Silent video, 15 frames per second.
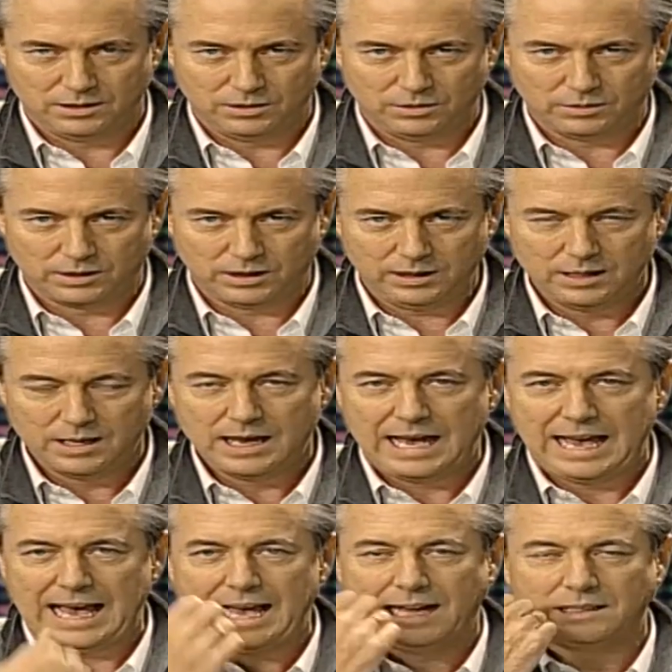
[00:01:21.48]
okay,
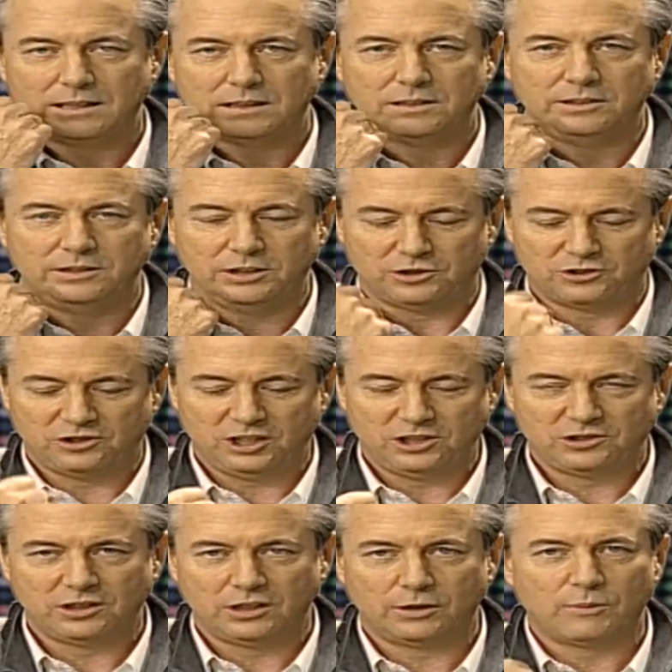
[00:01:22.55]
and
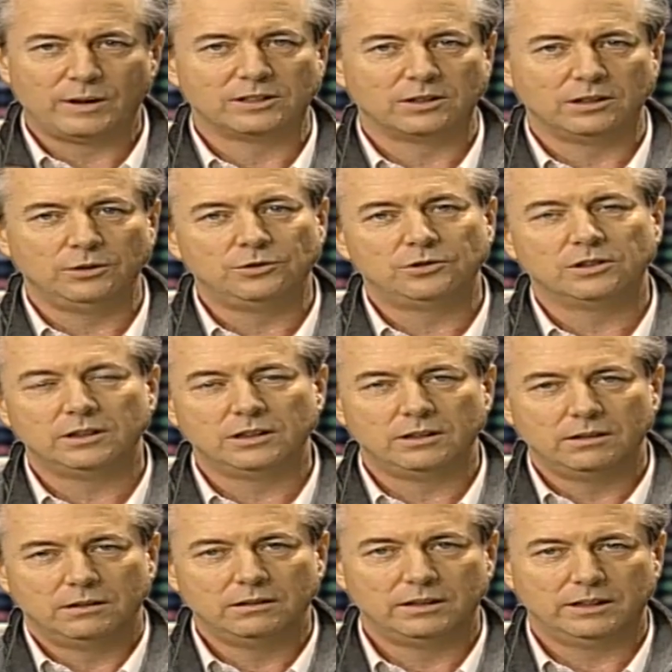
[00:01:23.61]
decision and resolution in,
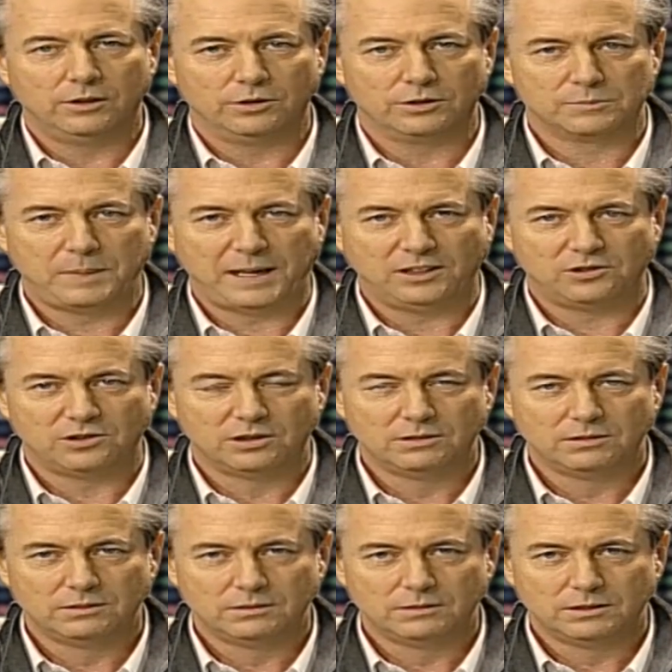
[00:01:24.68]
in her speech
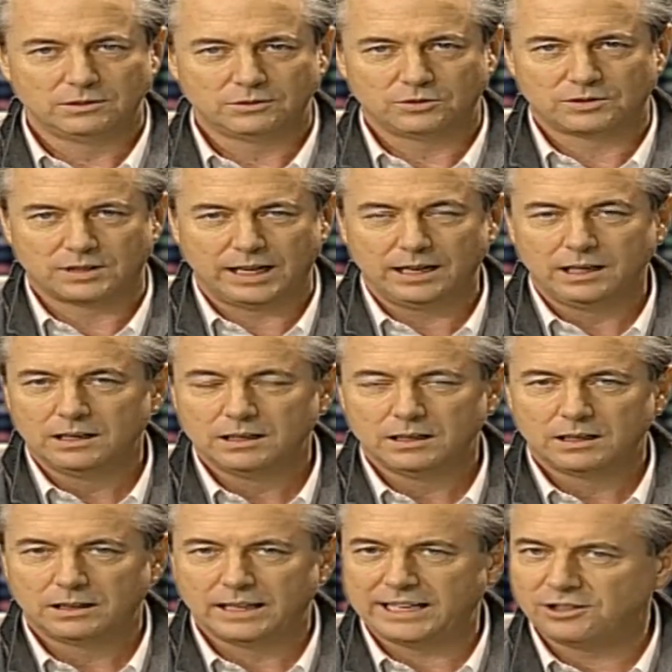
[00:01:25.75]
to say,
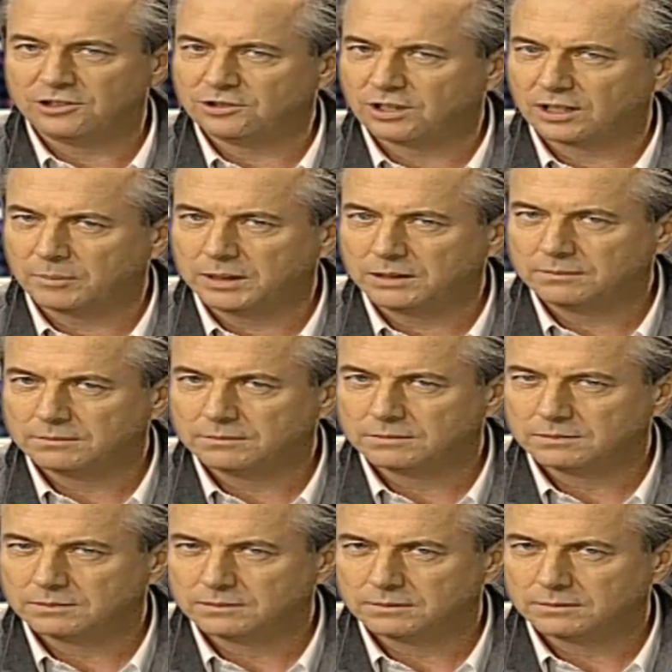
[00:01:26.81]
ladies and gentlemen,
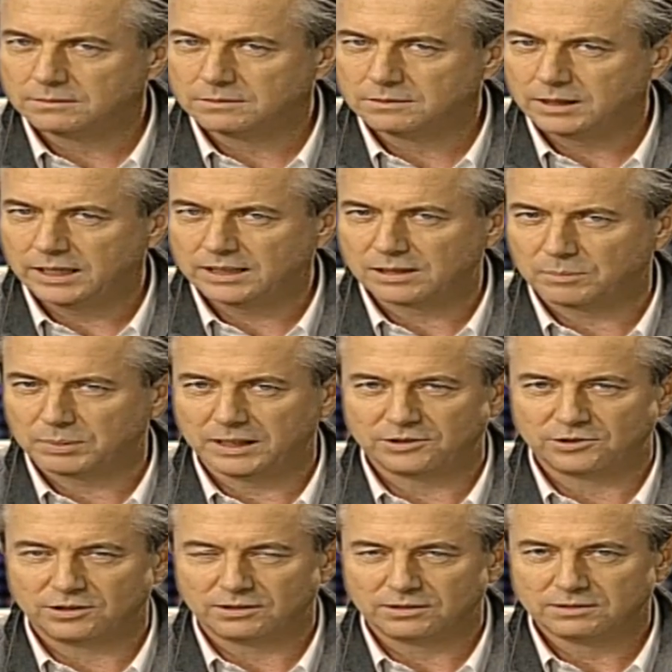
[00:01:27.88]
it's a
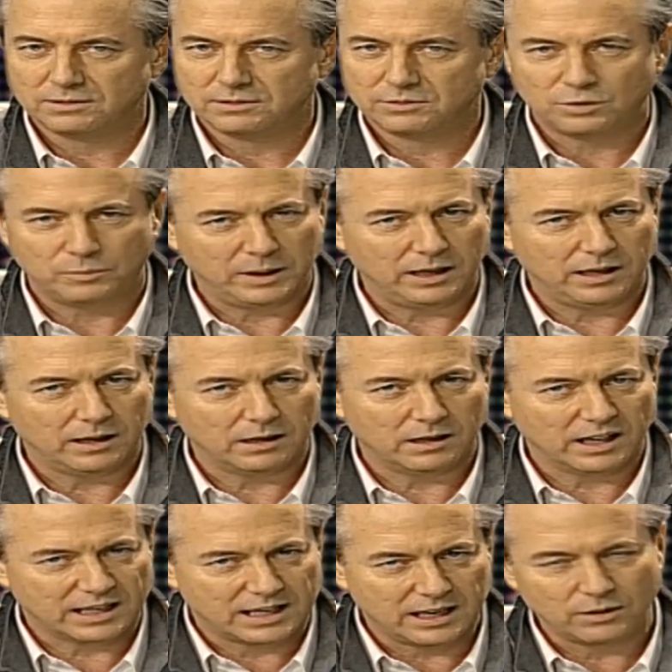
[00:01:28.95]
pleasure to be
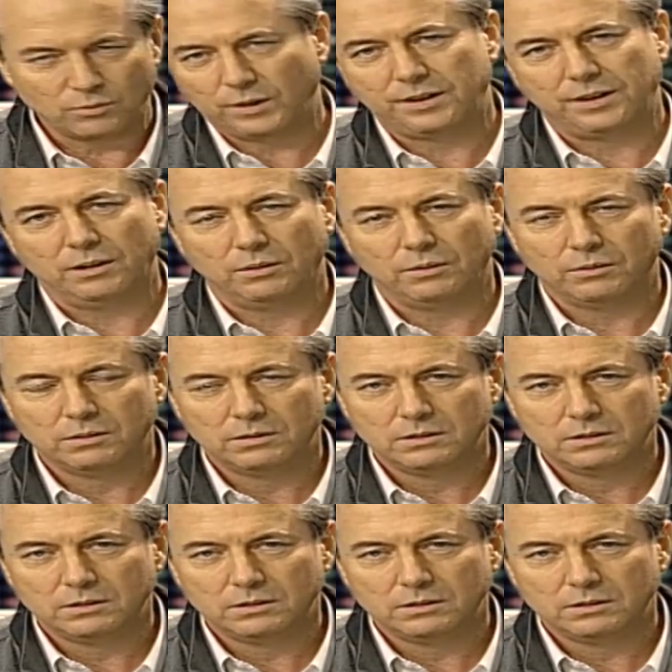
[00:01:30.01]
here again with you.